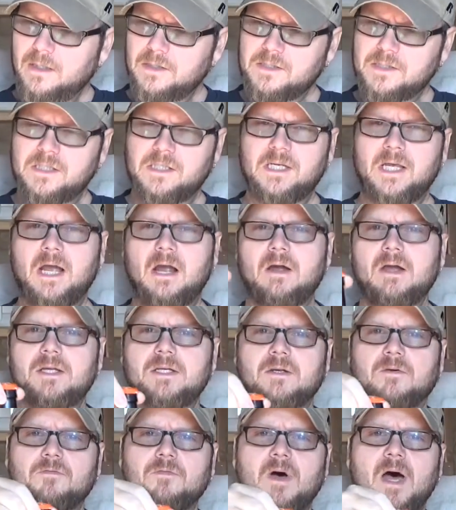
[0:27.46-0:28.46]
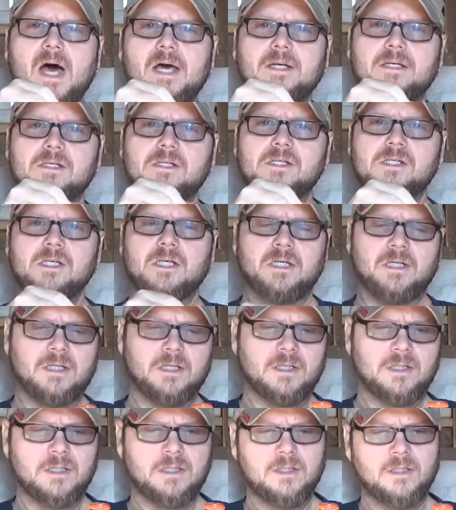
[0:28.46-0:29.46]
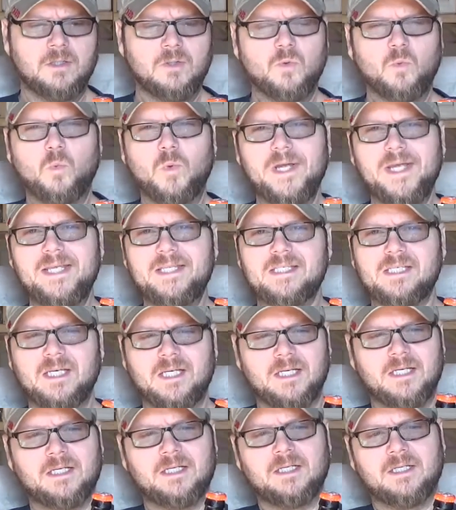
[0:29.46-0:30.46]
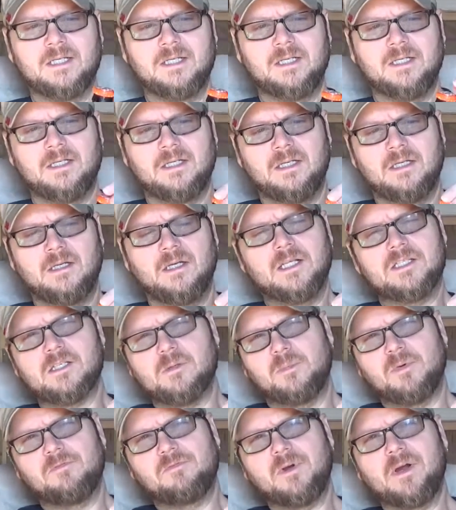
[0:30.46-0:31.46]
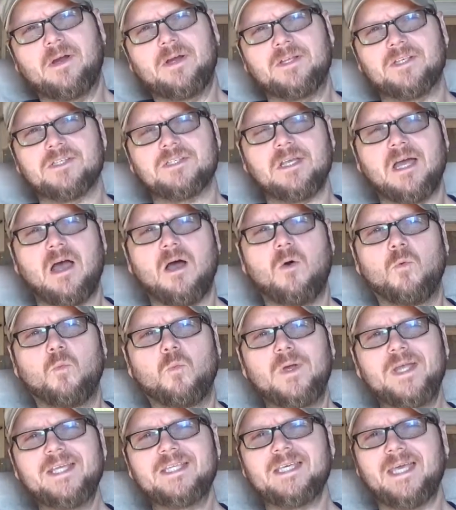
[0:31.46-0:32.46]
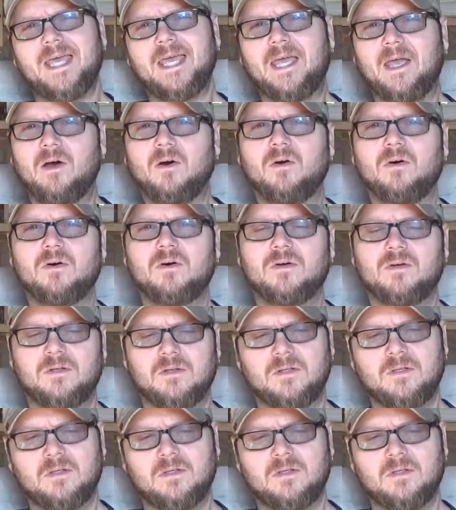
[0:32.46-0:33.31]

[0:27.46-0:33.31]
Sierra Nevada's wheat. It's a Bavarian-Style wheat ale,